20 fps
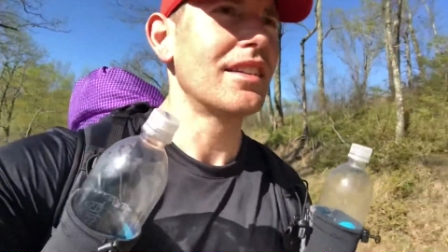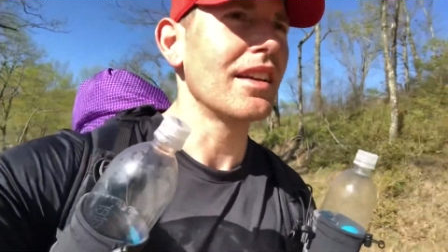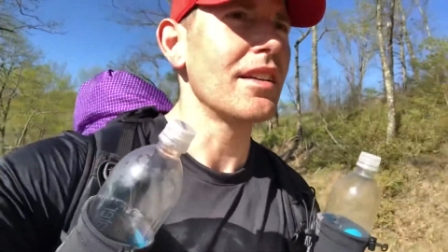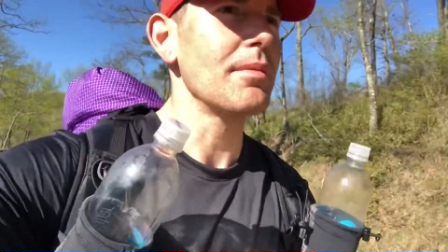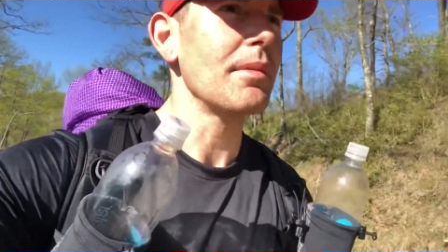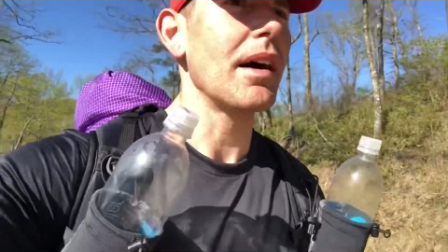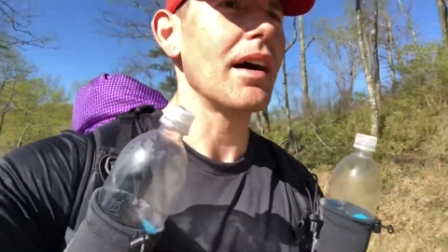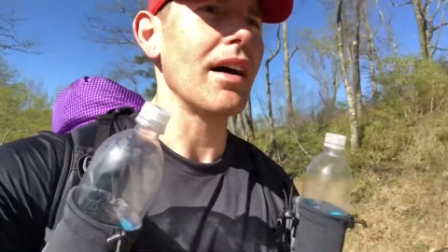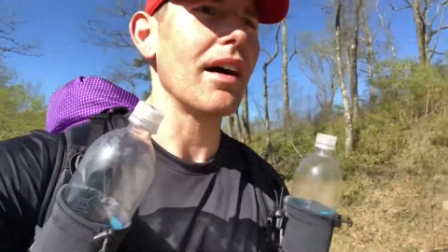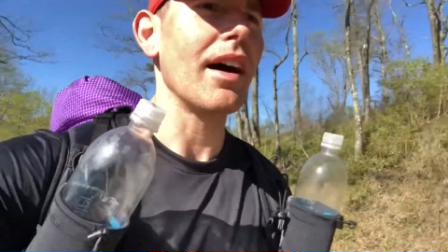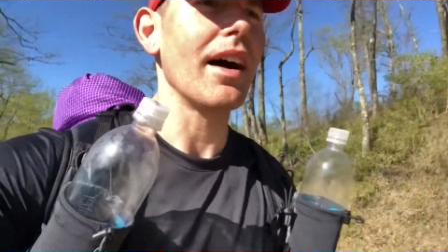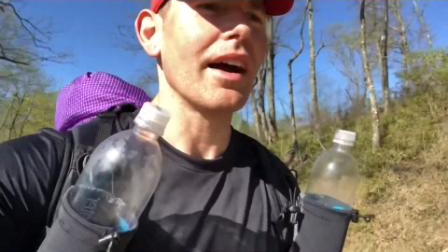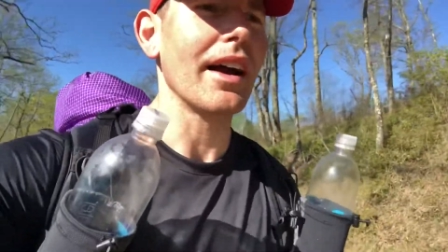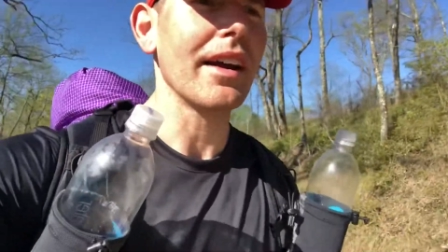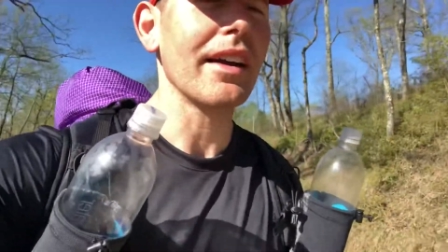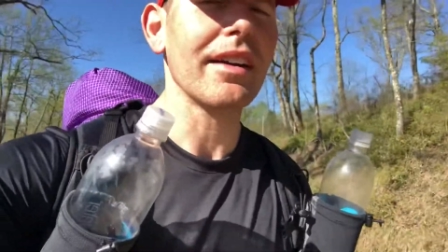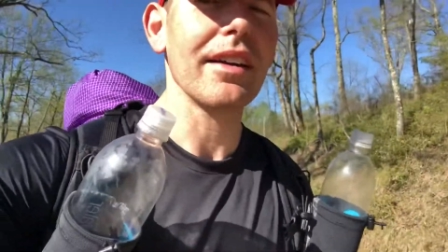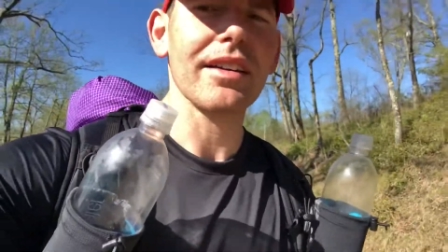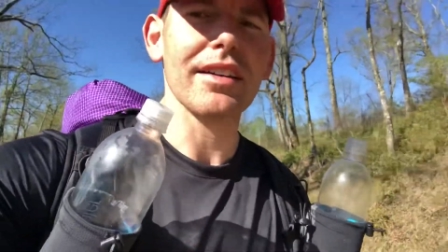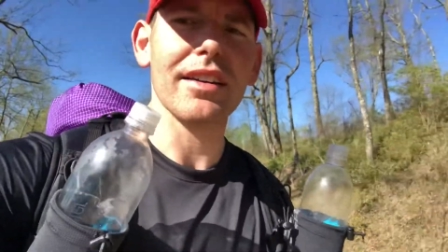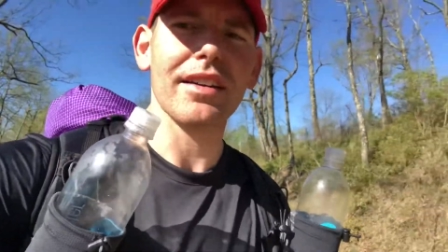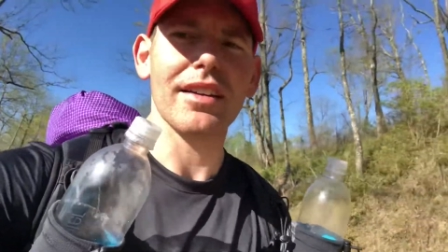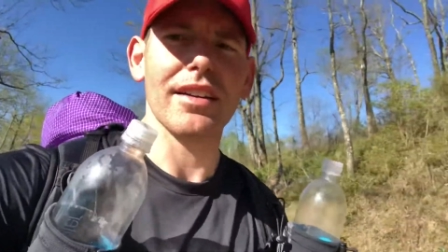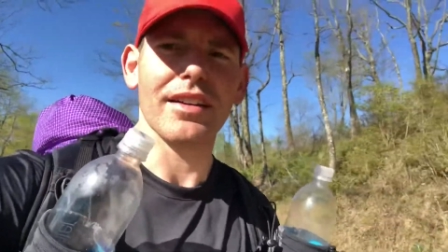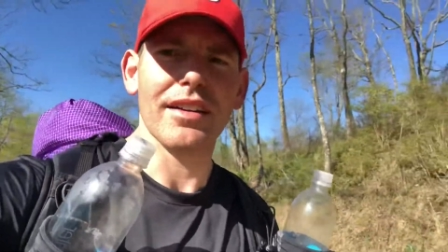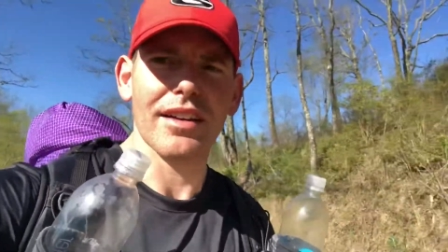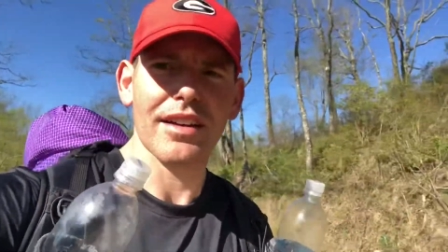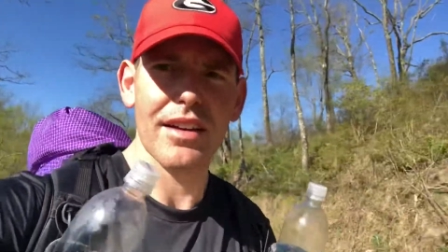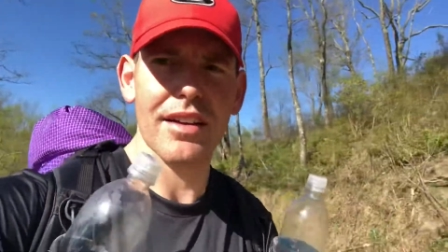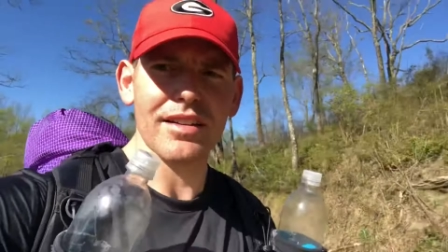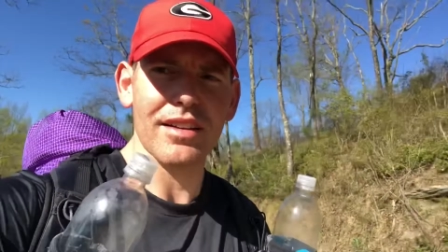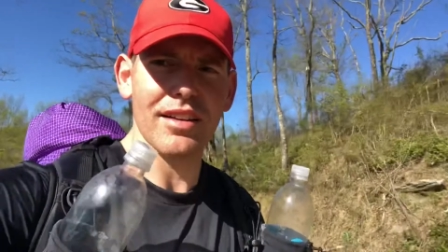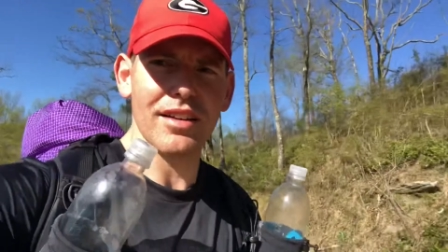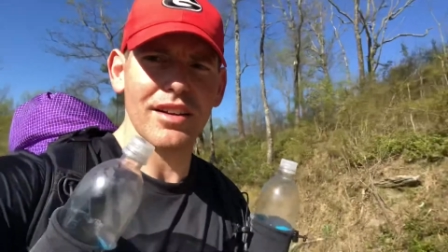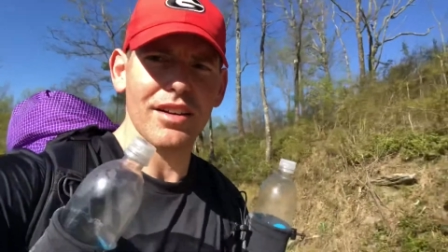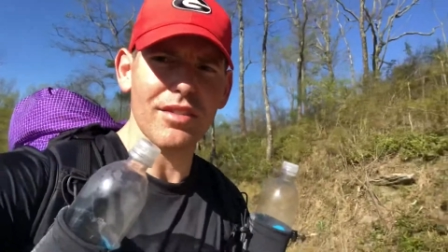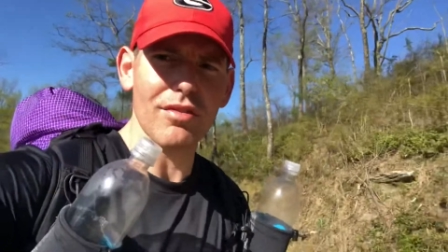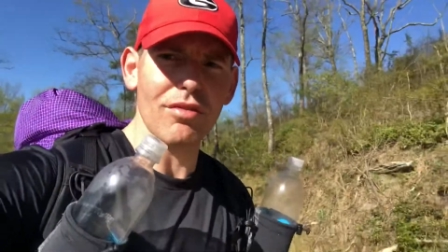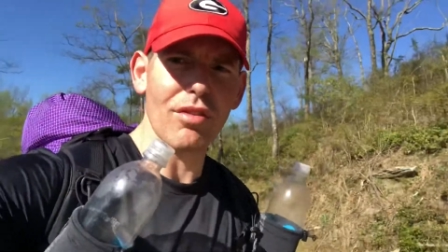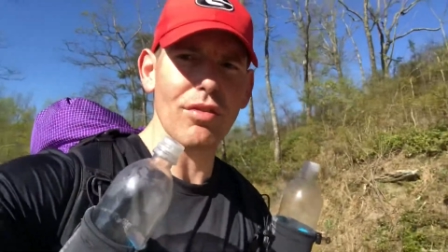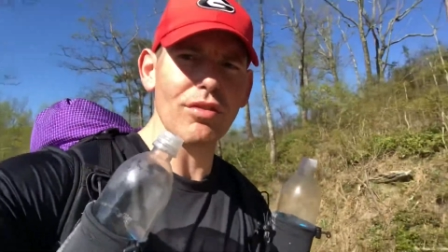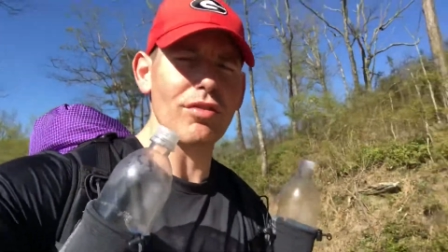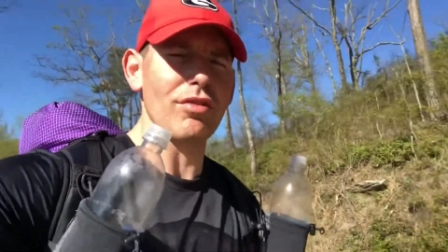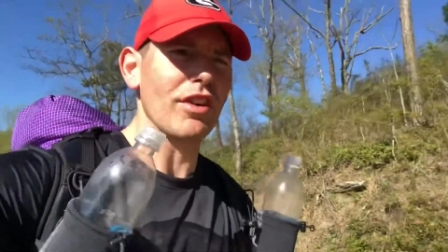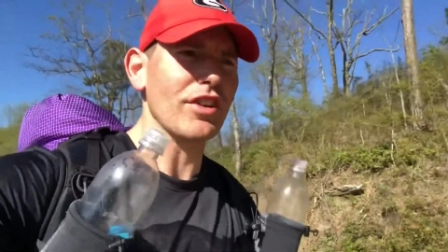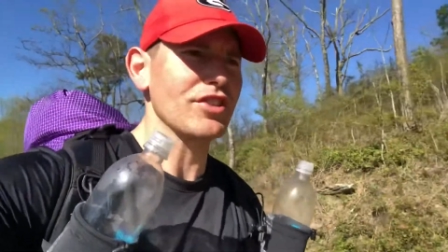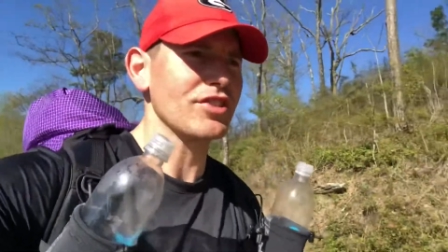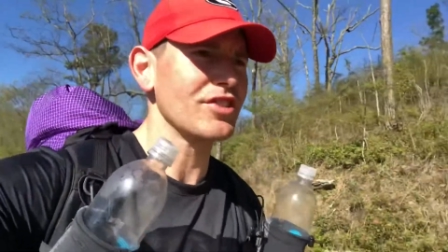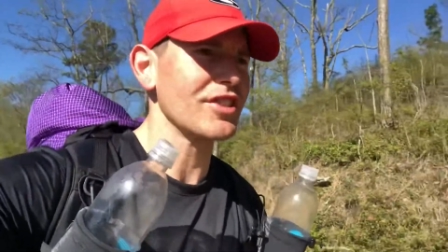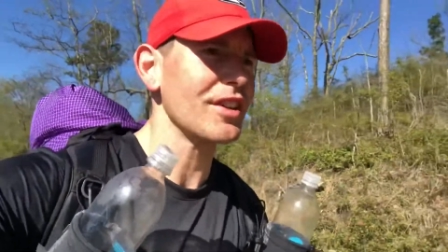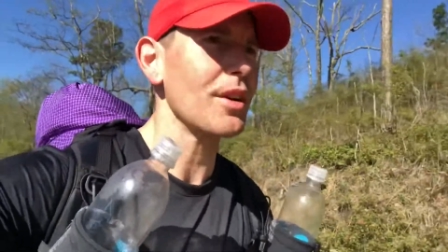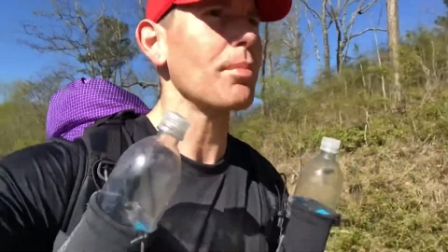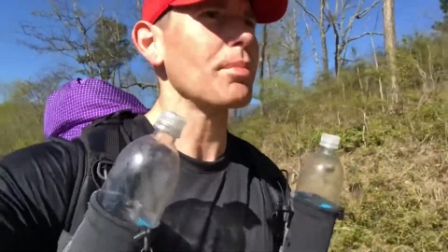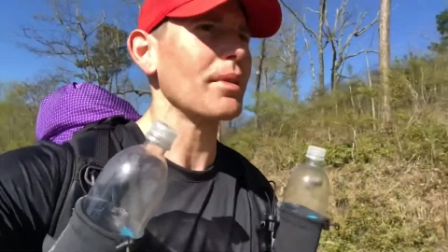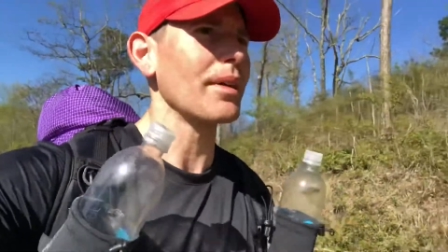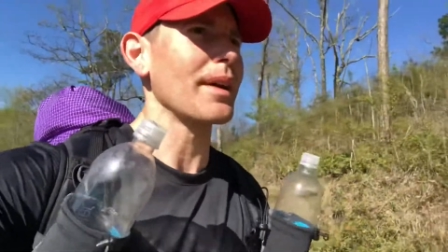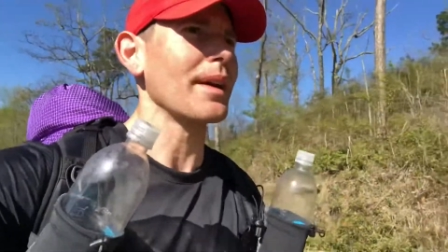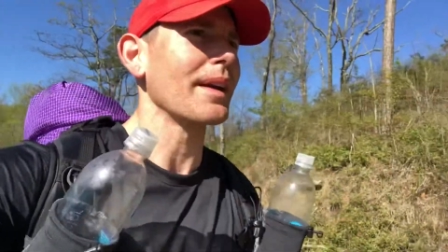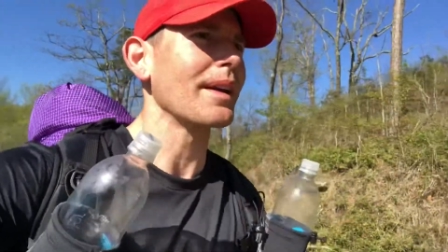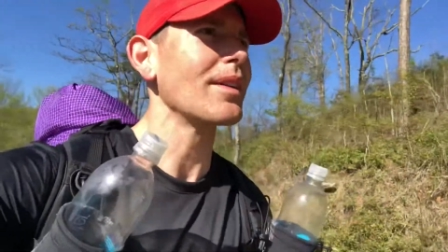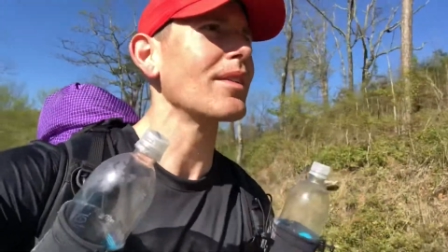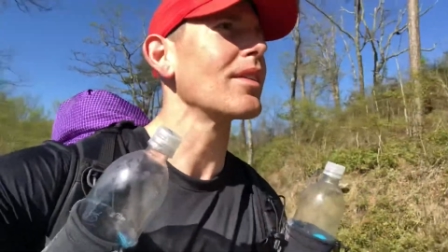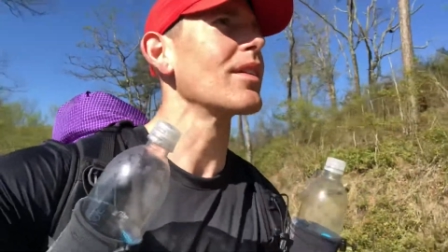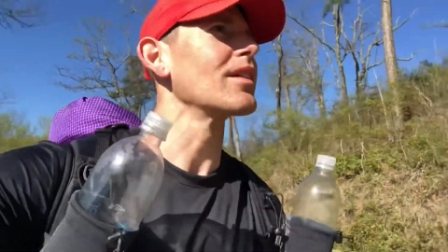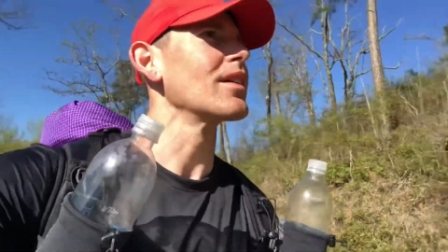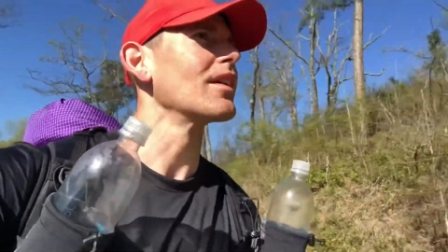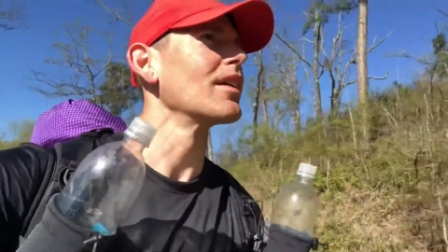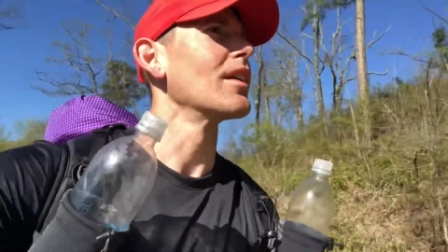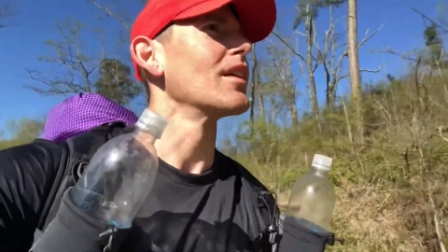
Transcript: 10 mile hike in uh, the wrong direction that I planned.